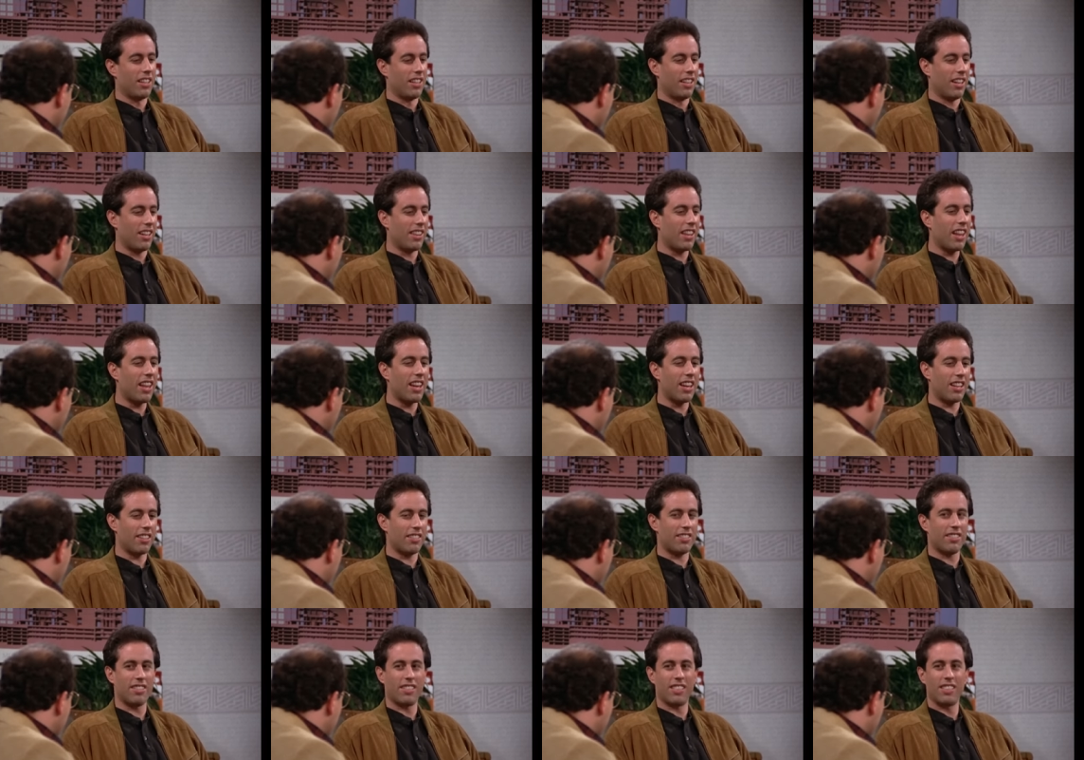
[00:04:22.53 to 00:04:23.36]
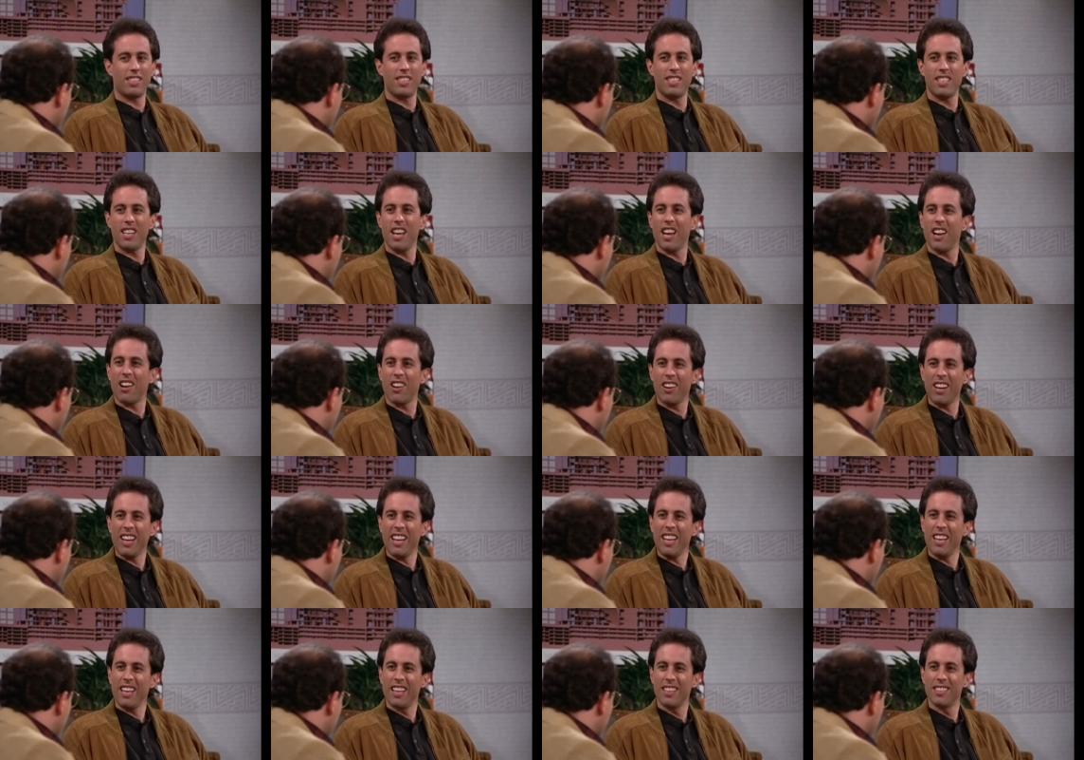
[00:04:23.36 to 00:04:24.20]
And then it's,
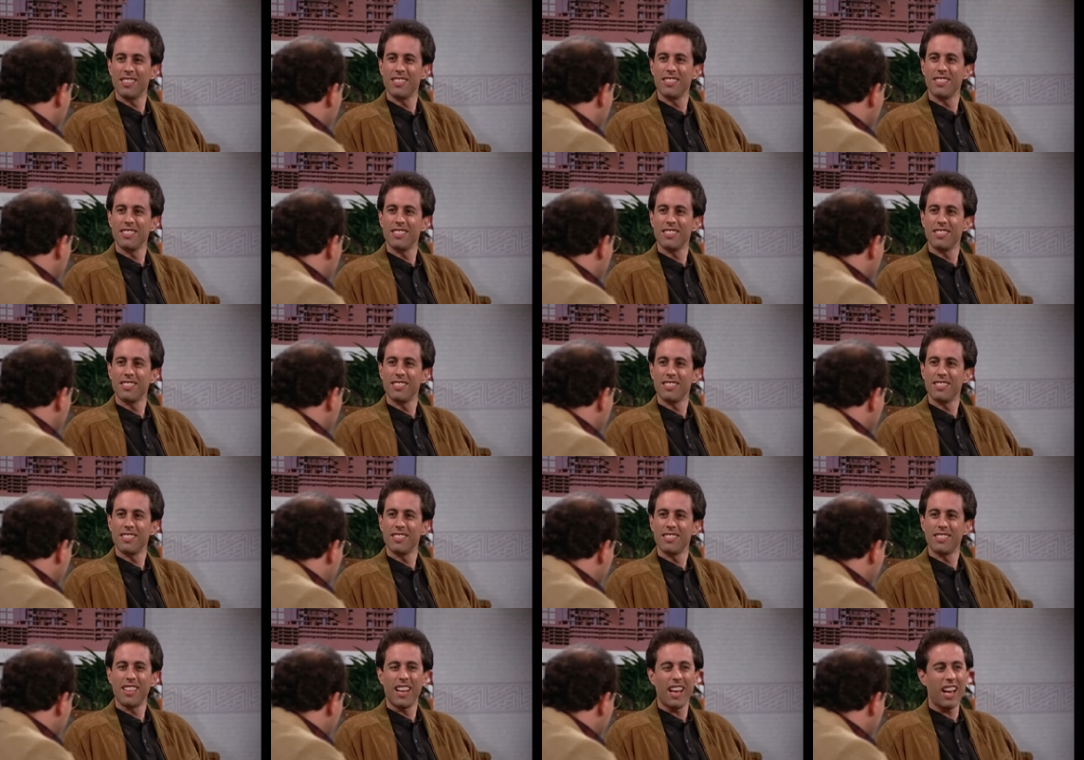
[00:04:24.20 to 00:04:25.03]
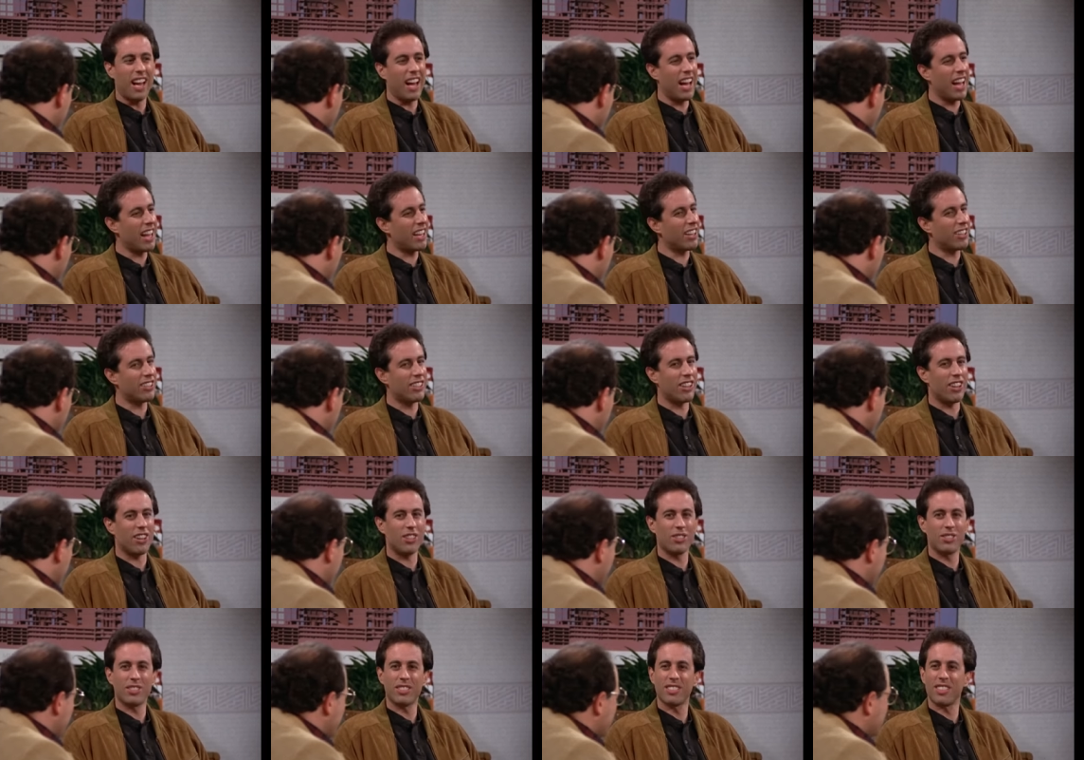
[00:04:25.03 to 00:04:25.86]
Jerry, I don't
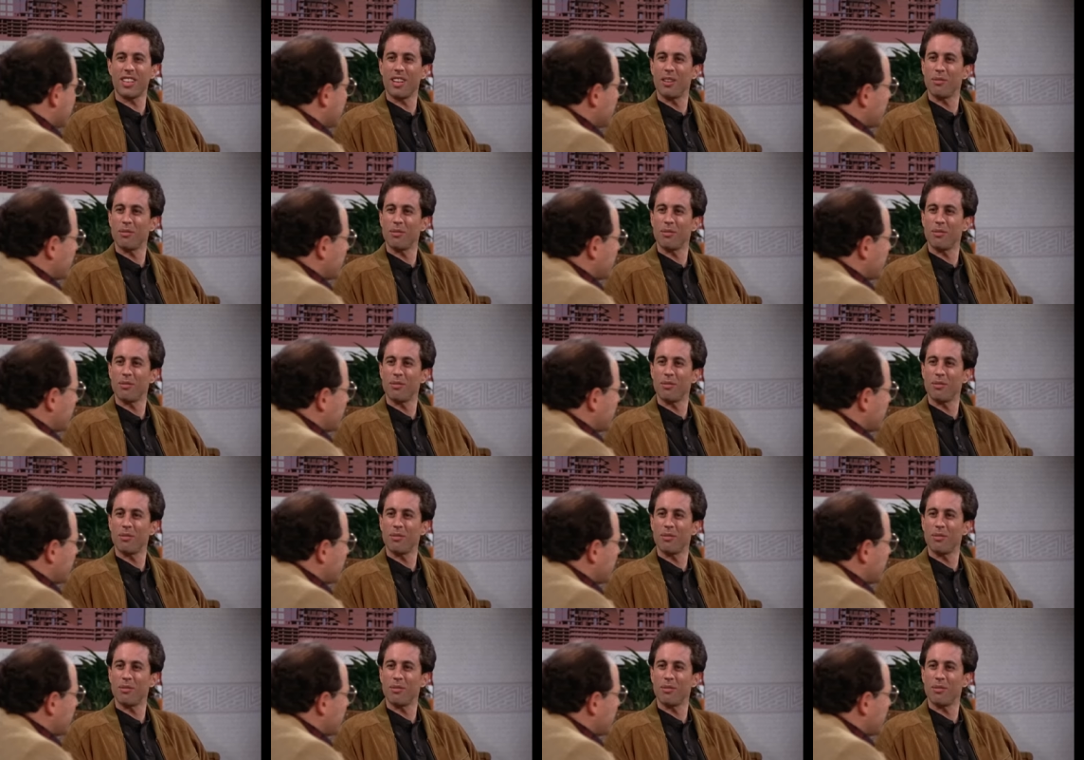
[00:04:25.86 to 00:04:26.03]
know, no,